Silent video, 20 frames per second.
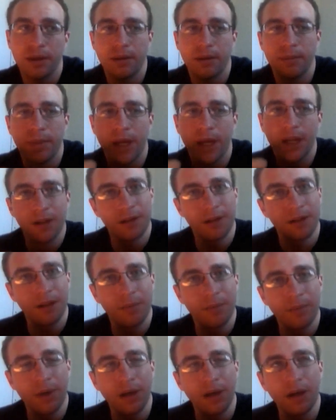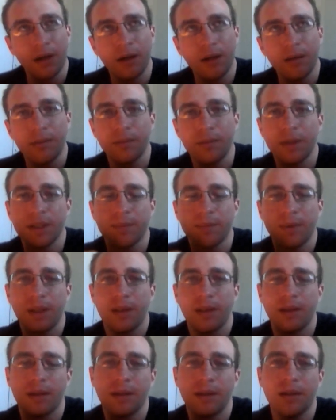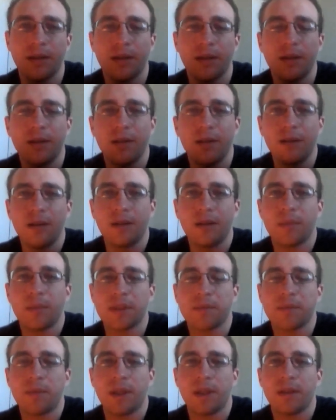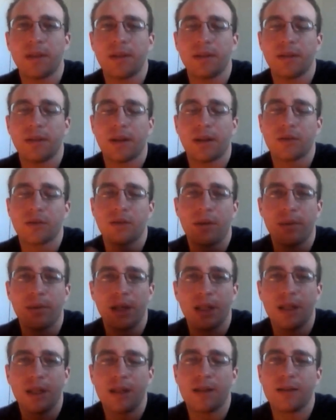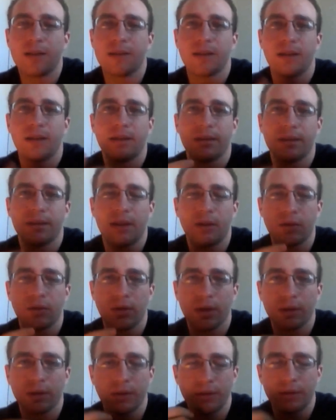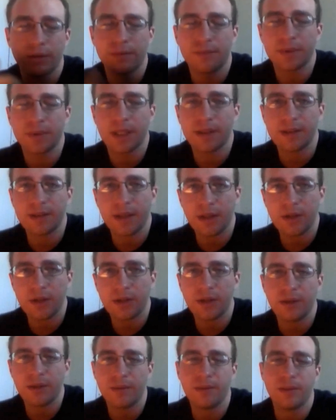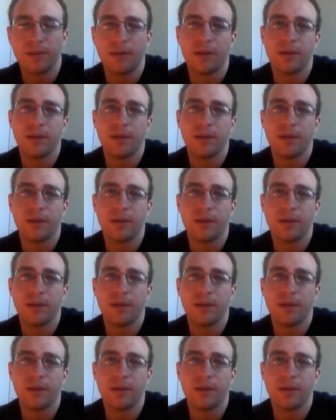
pain in the lumbar, must be the extremities and truncal sensation.